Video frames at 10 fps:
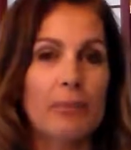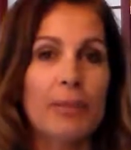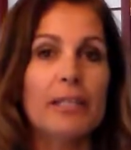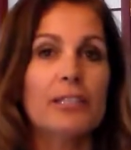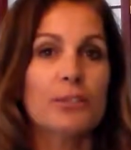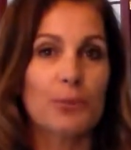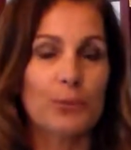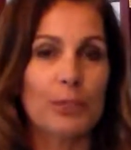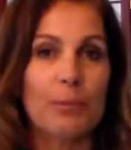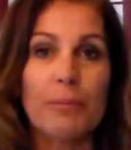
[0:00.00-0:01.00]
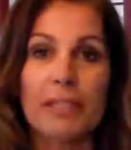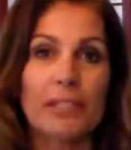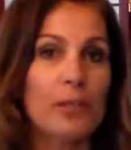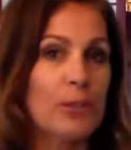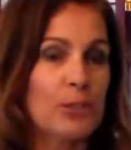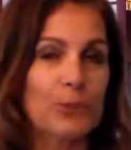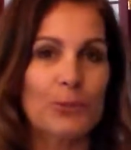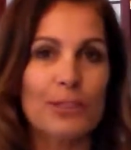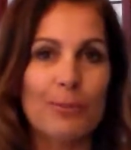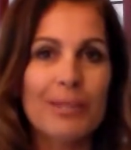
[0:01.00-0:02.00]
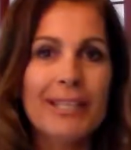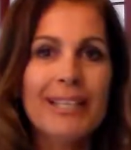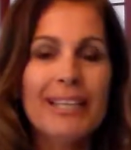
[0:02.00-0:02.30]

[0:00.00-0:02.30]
I'll make you squirm. I'll make you all squirm.